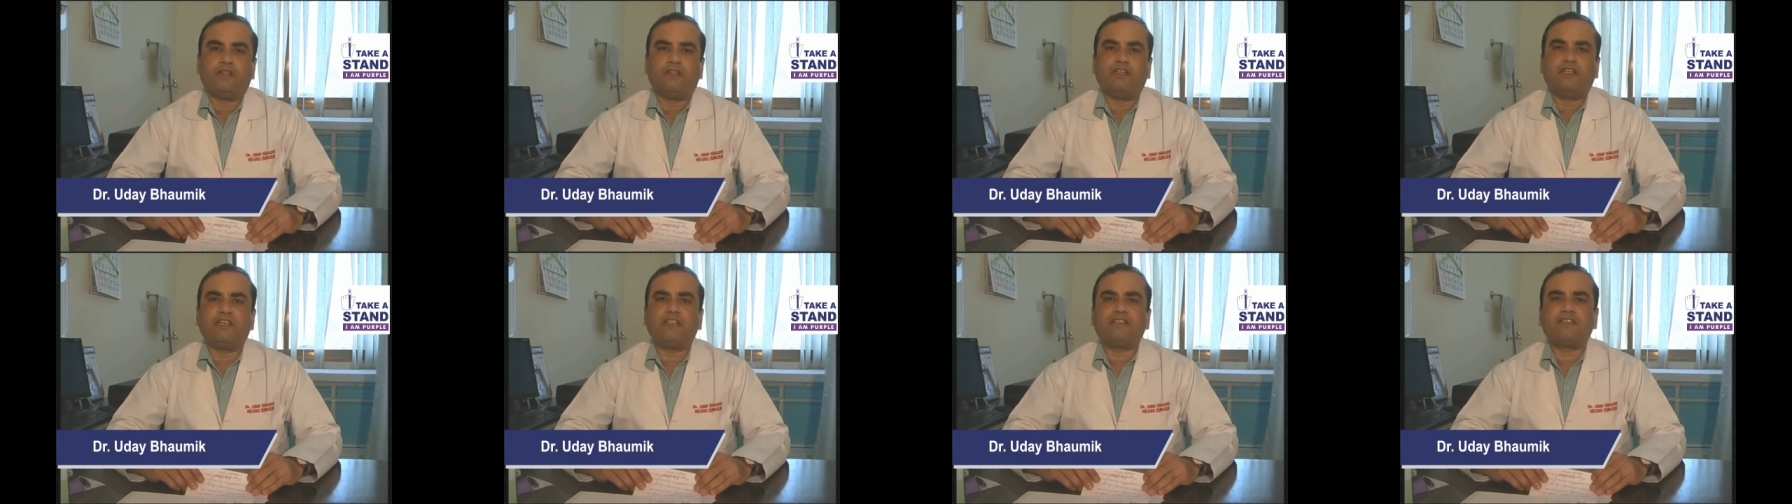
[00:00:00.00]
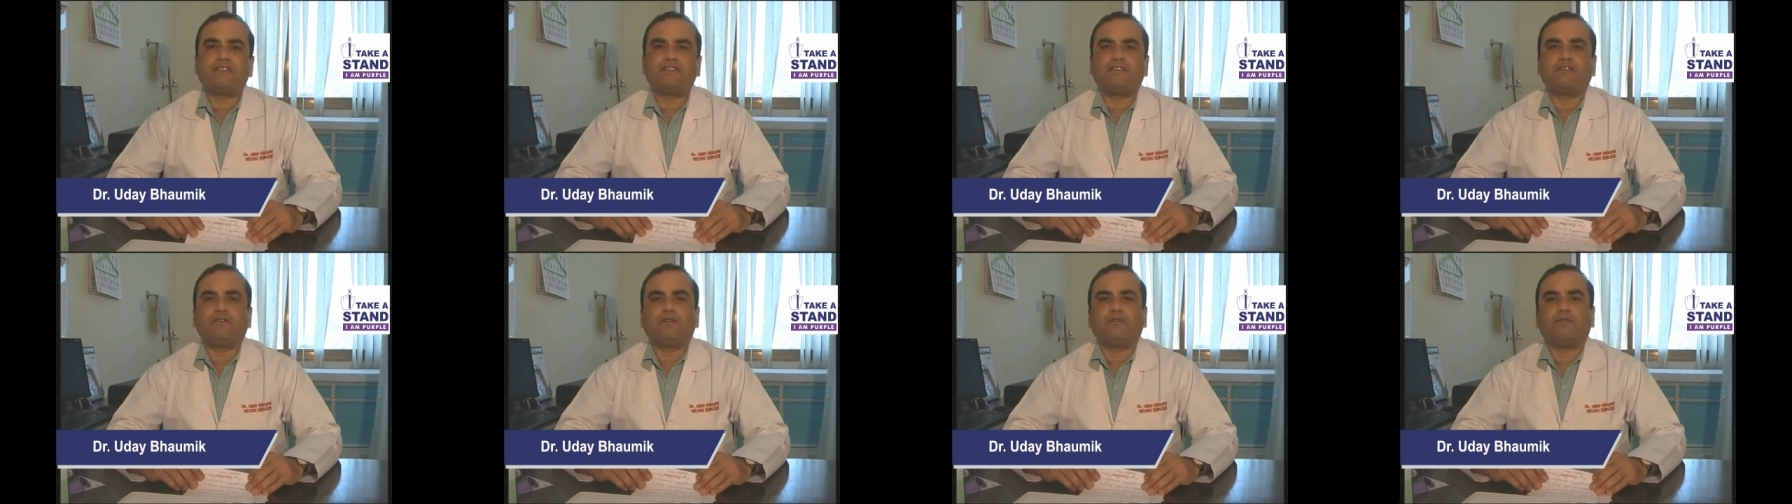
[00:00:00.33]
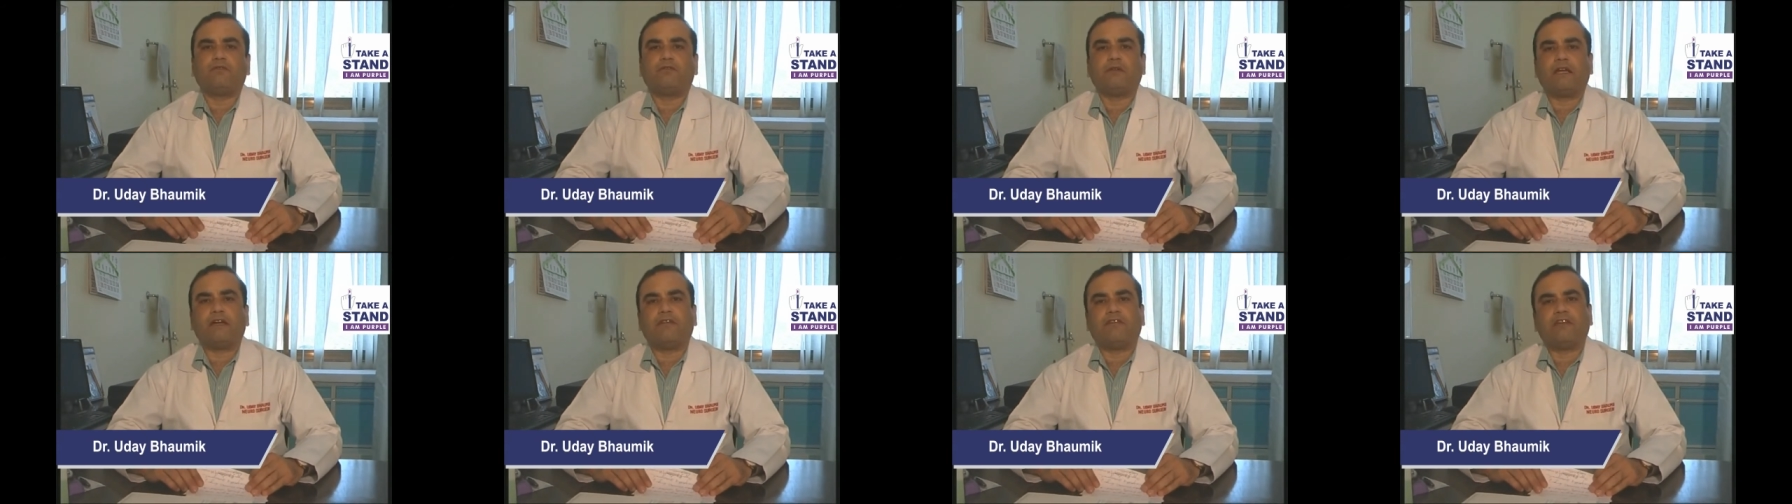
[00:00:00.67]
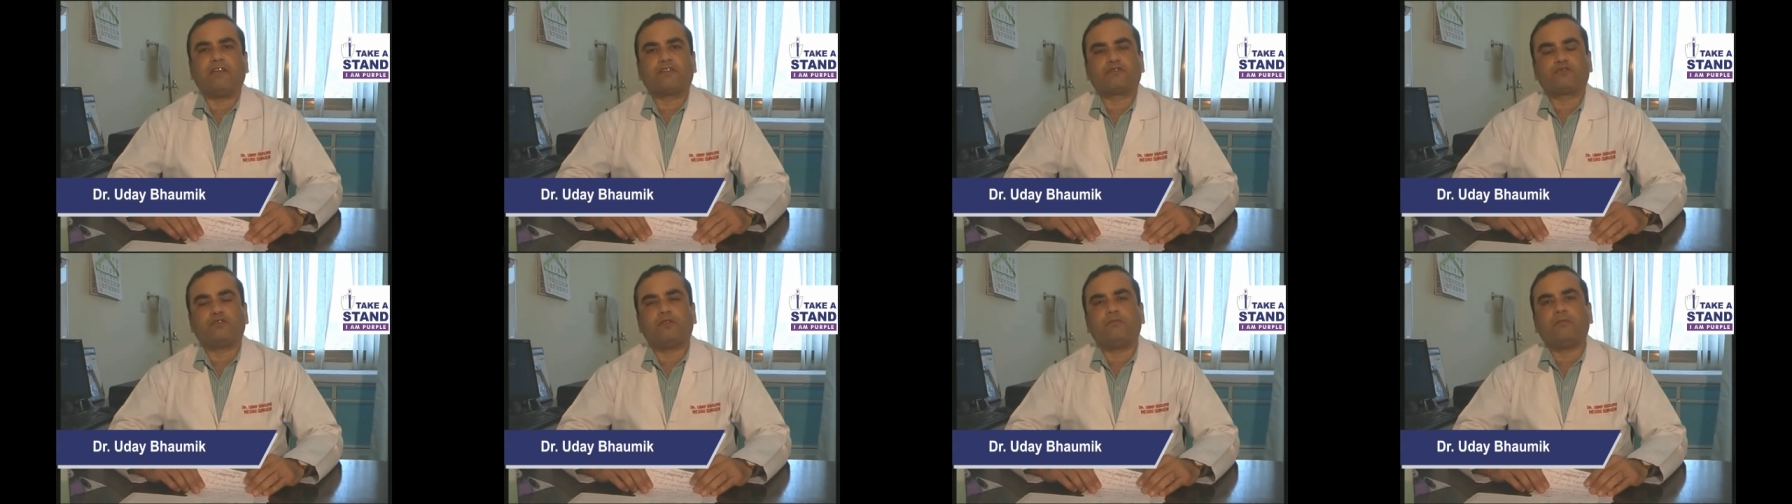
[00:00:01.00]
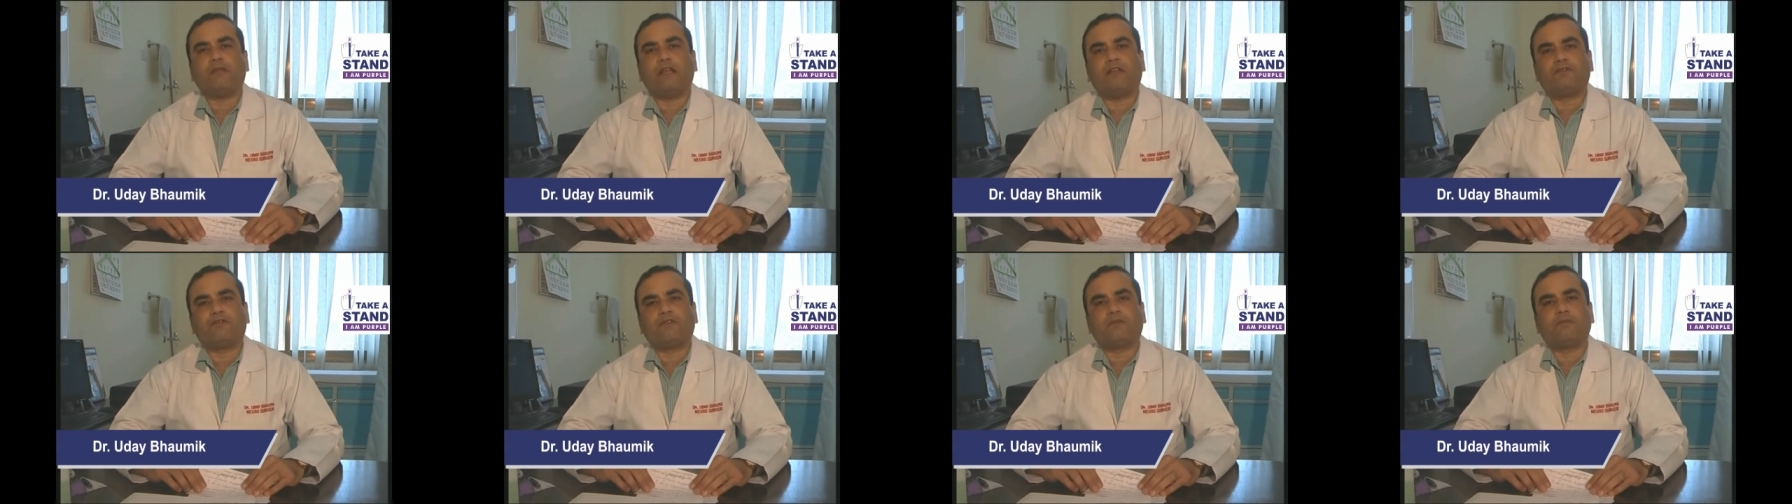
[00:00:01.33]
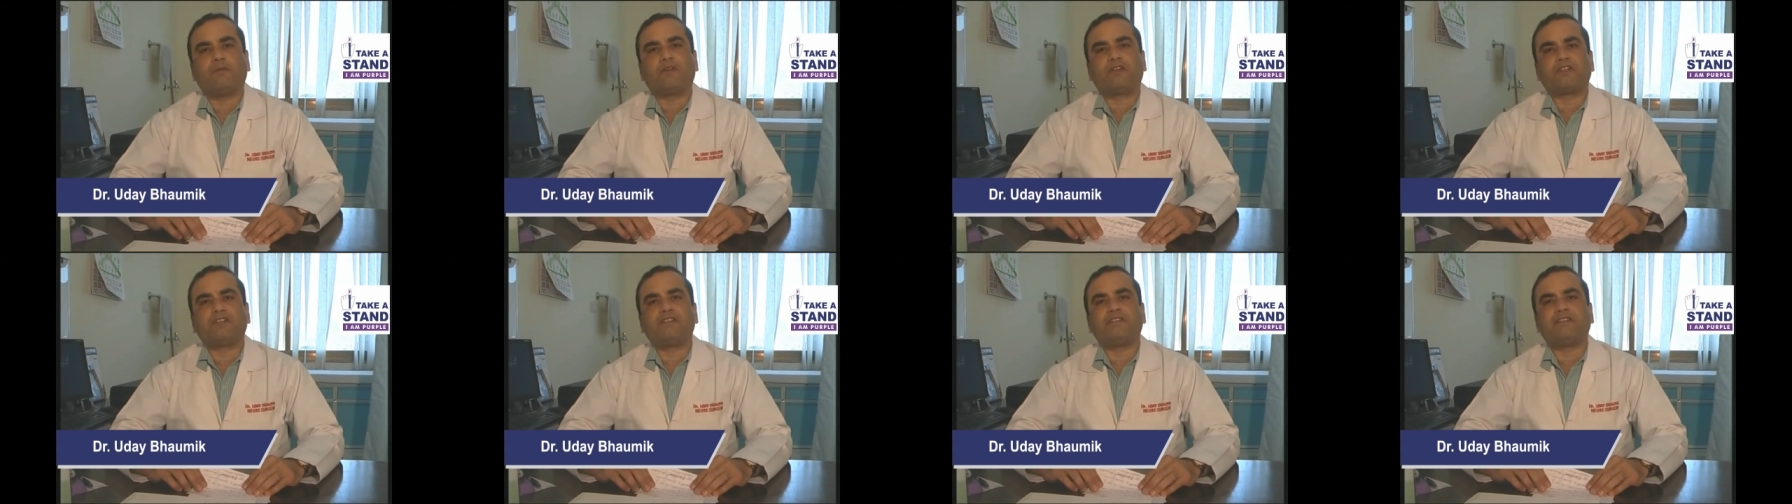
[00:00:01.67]
These vascular
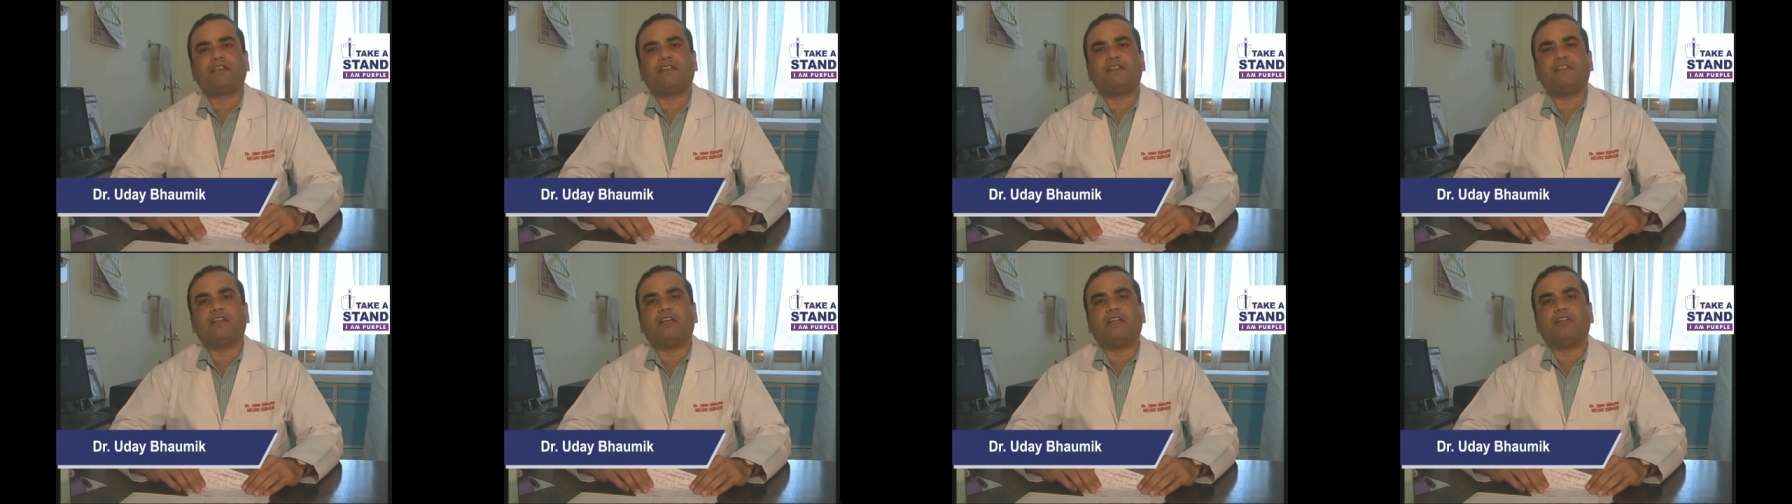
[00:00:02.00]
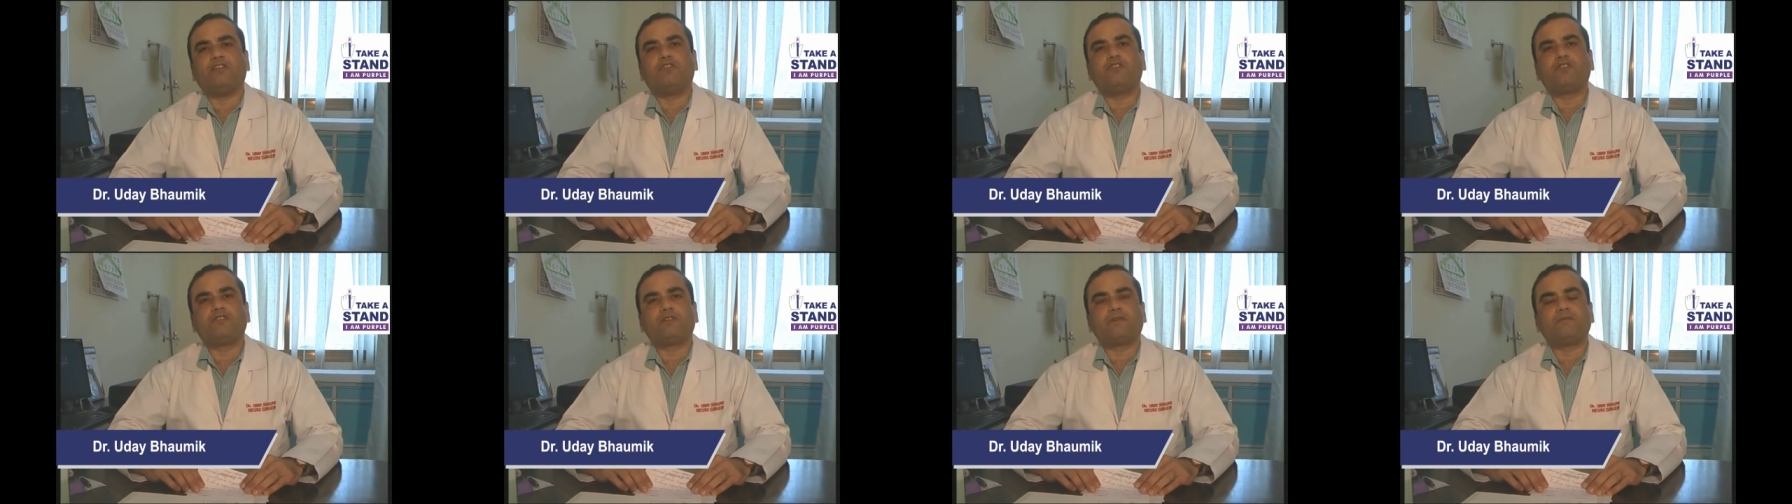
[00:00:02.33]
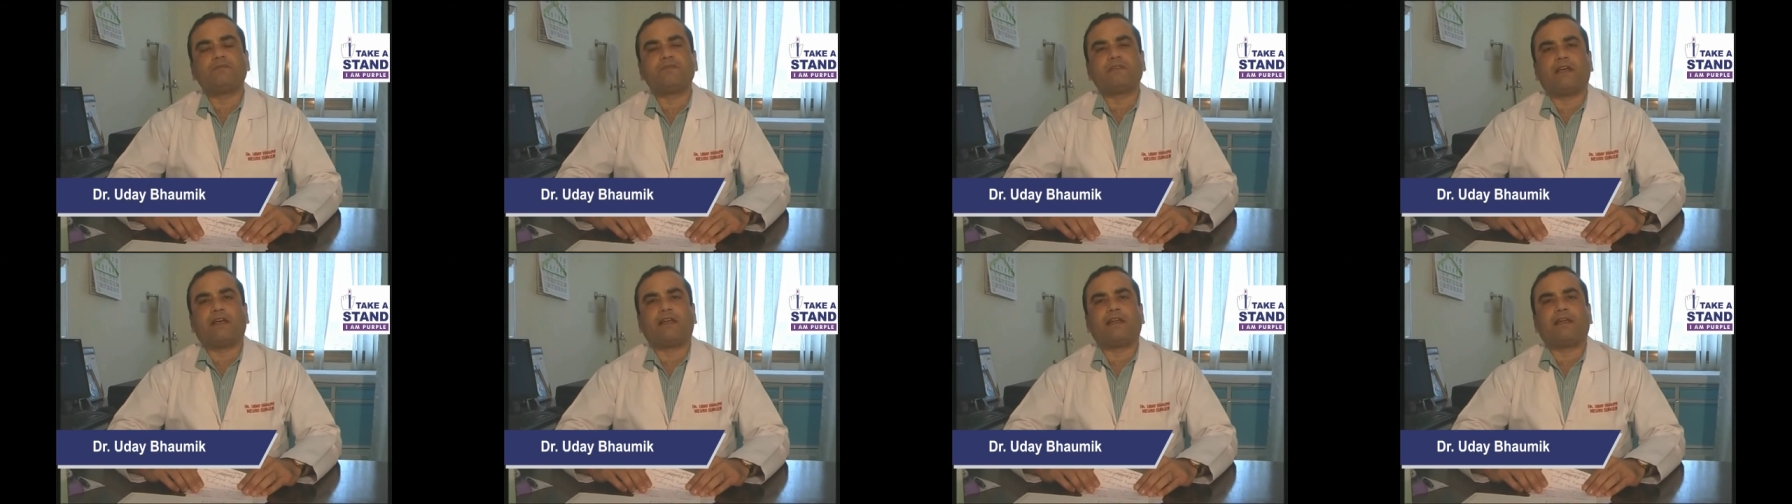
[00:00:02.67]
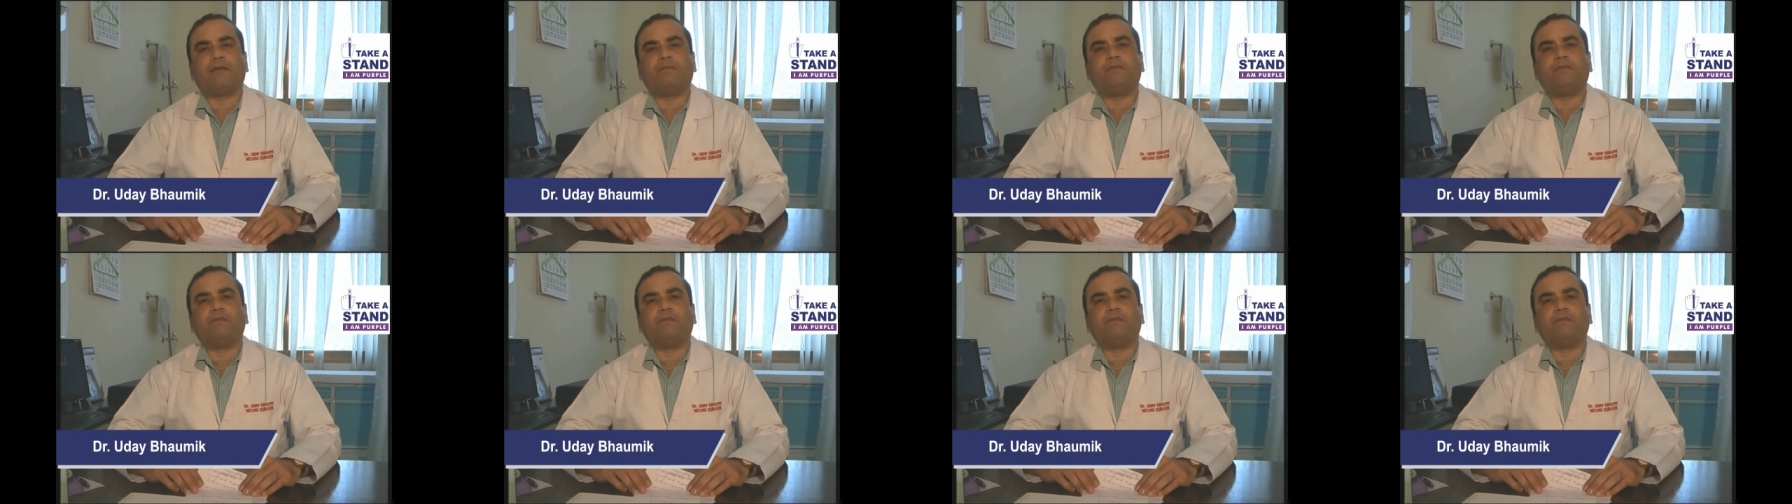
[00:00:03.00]
malformations and the aneurysms are